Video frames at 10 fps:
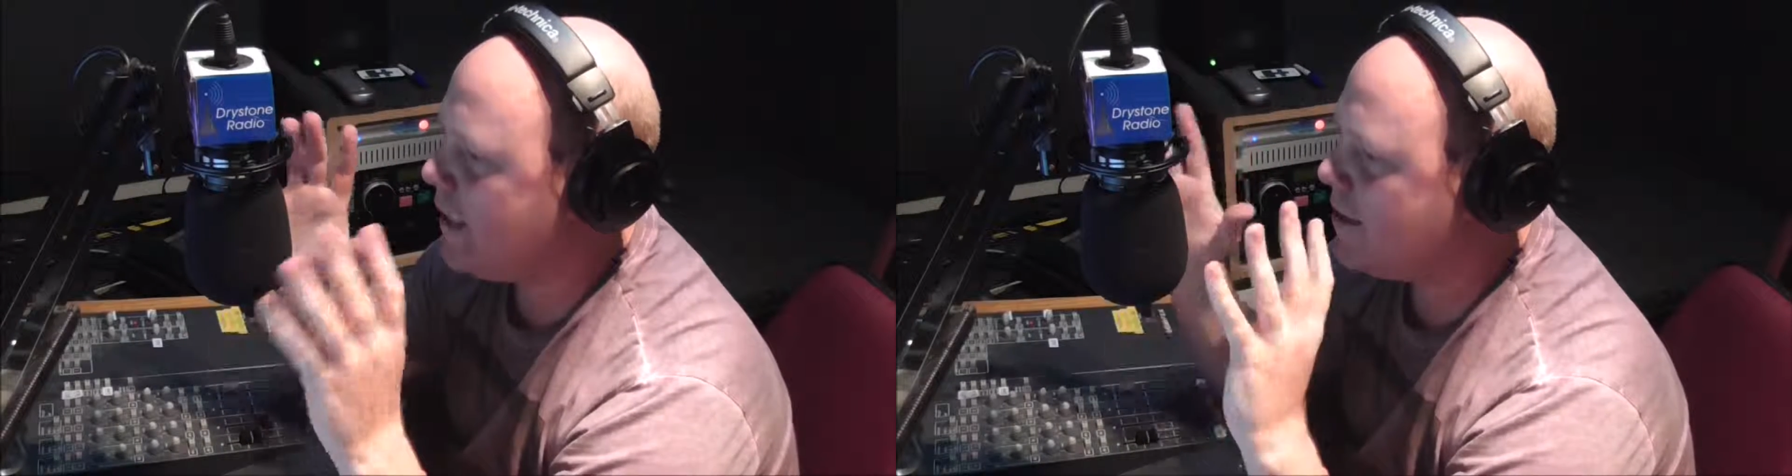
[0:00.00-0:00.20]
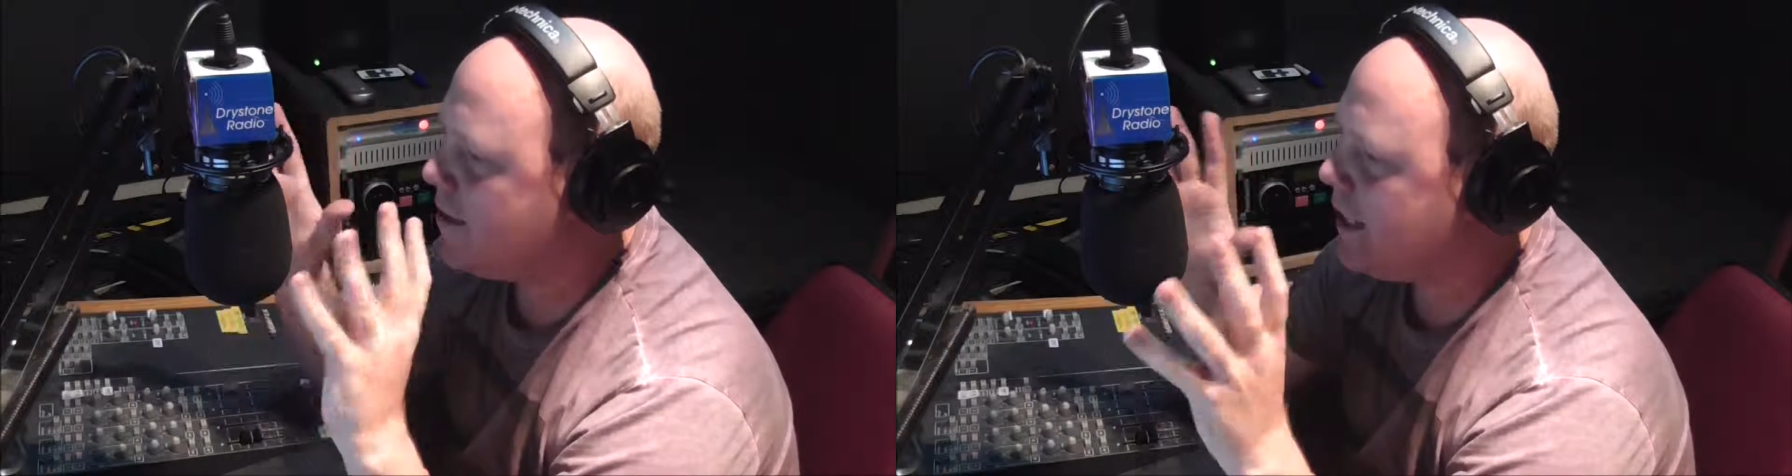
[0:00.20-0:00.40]

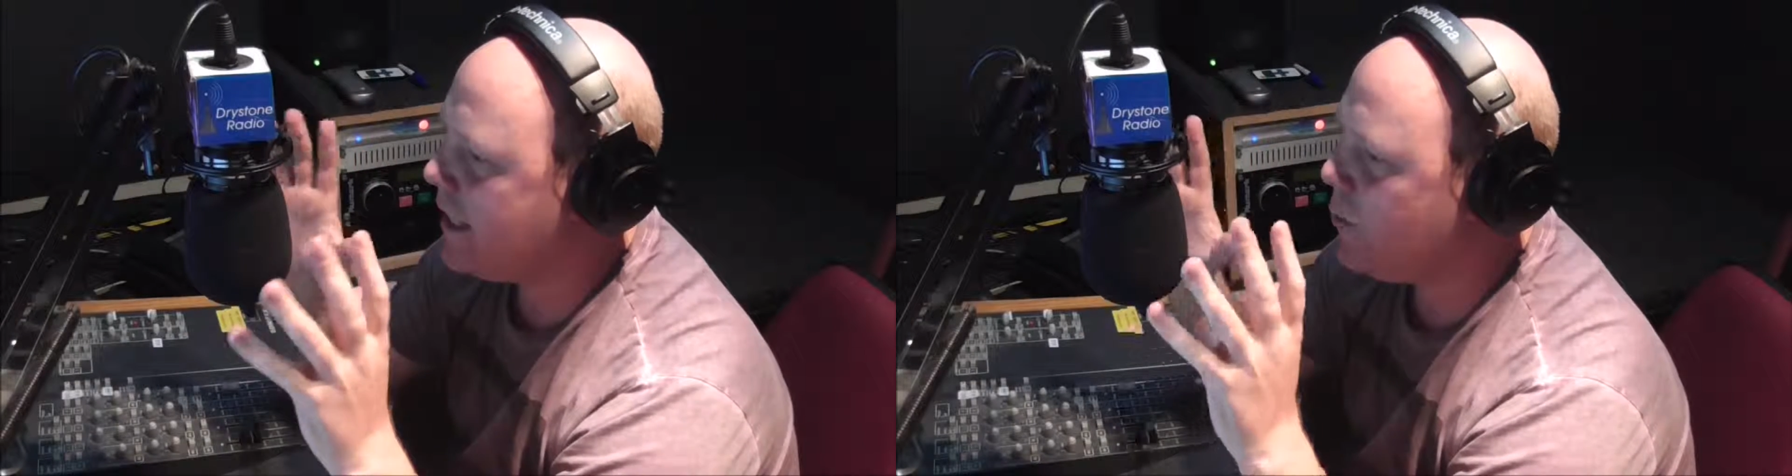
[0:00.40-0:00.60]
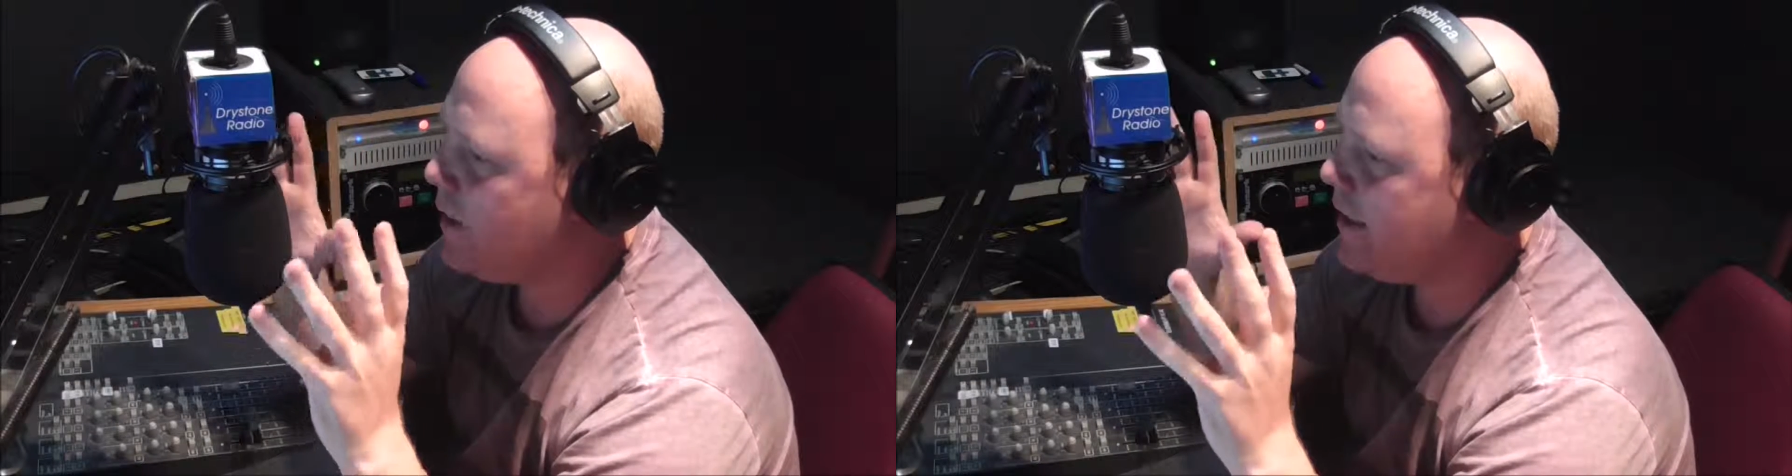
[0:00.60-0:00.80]
it can
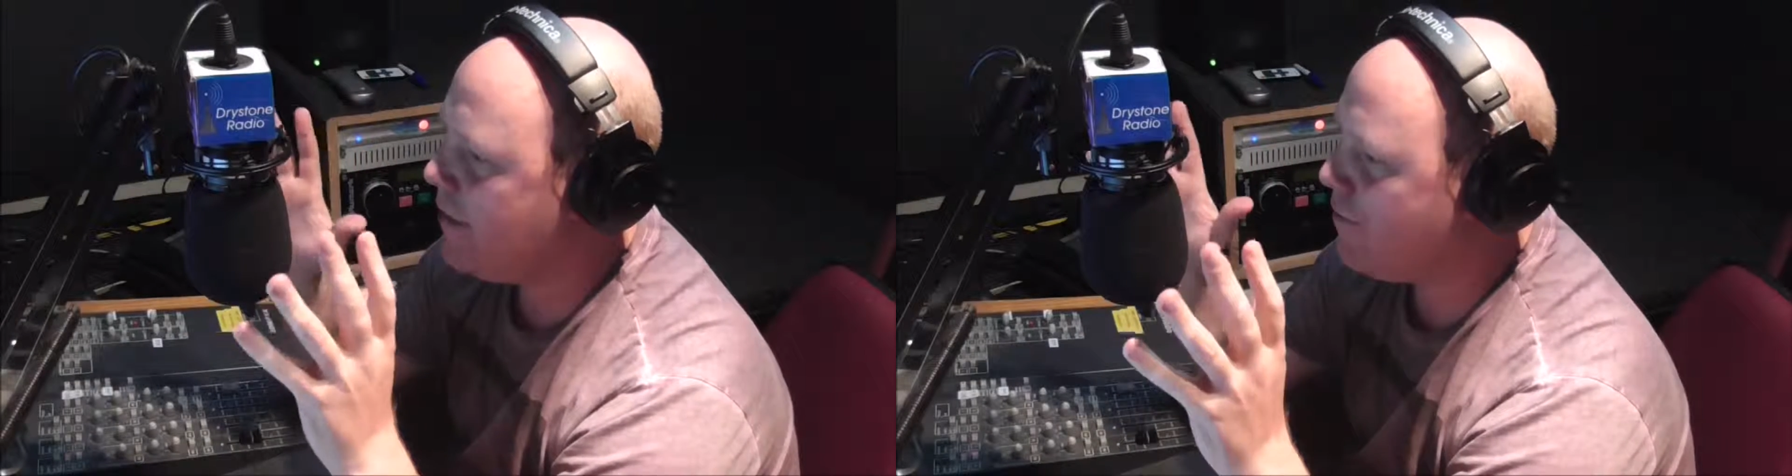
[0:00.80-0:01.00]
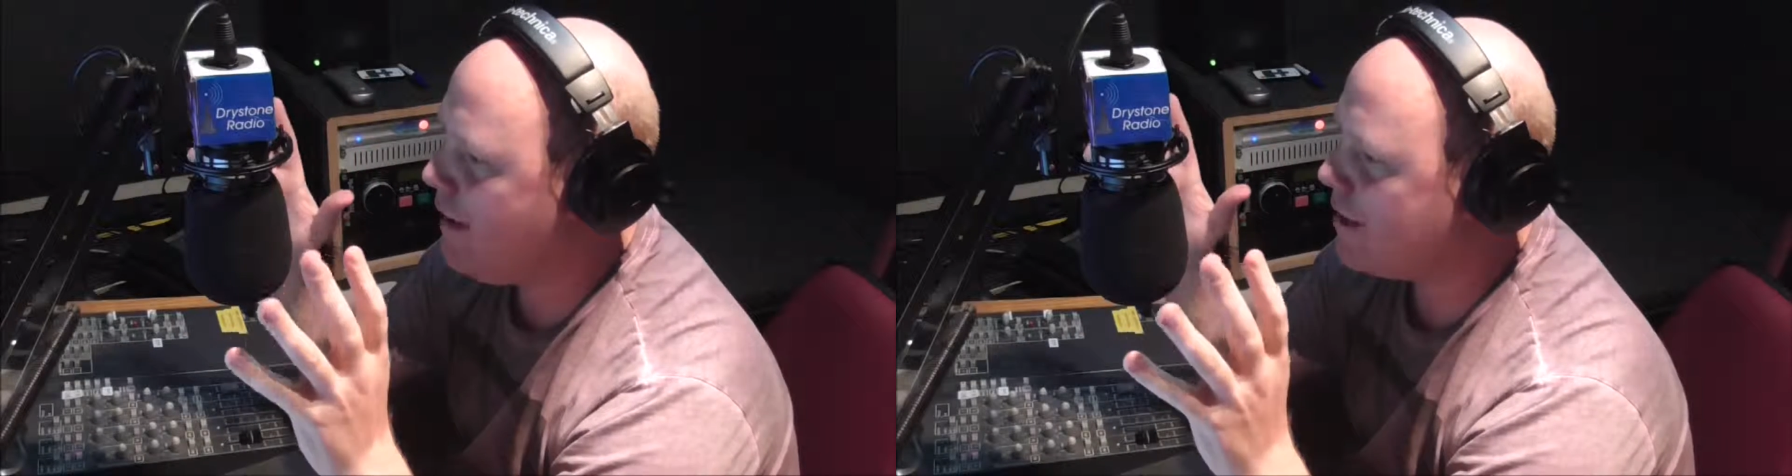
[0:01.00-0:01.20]
take away the
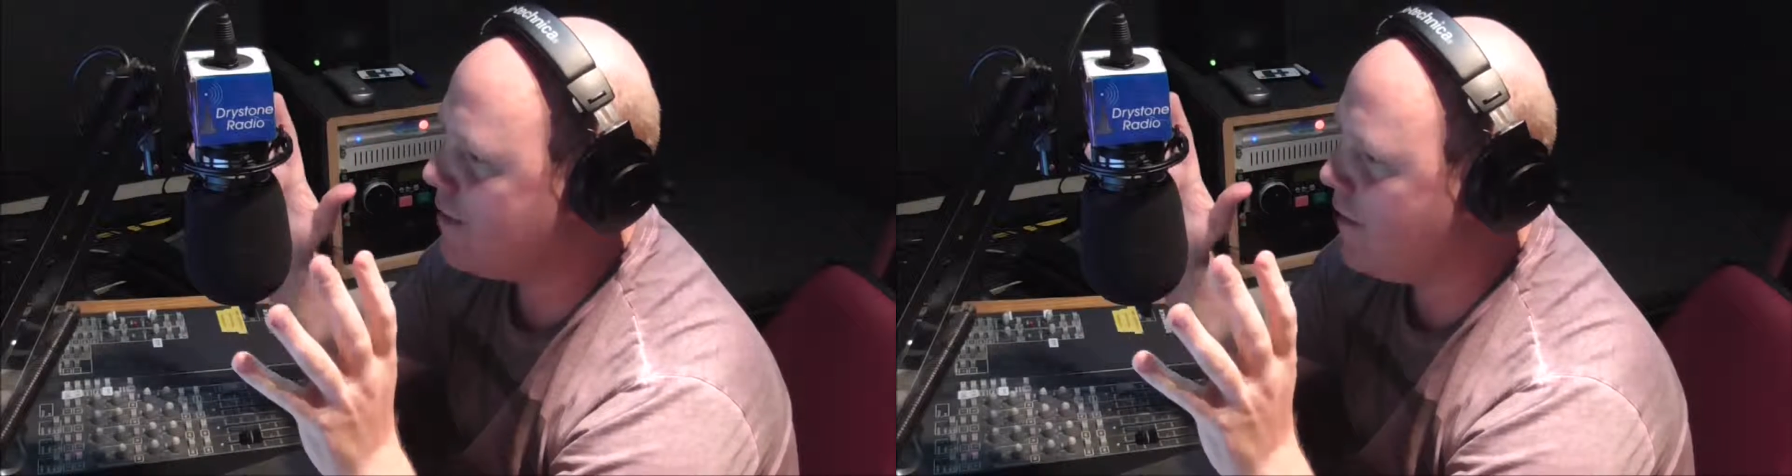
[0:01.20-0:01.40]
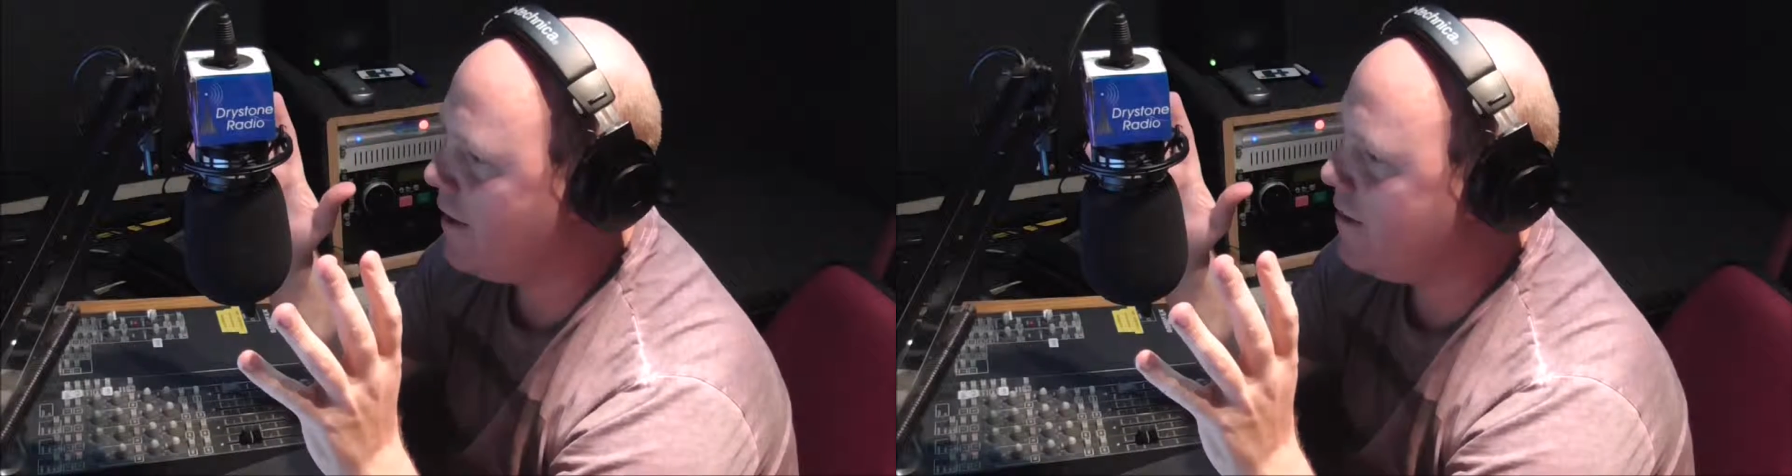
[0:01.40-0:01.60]
effect
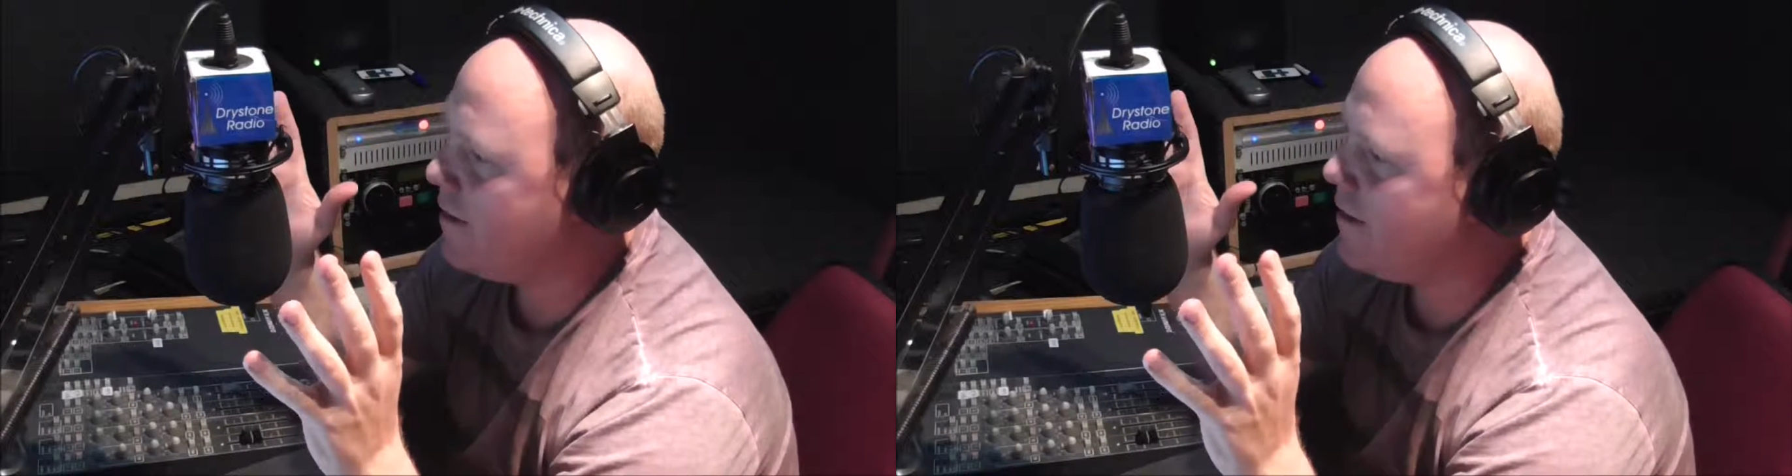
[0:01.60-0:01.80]
of it.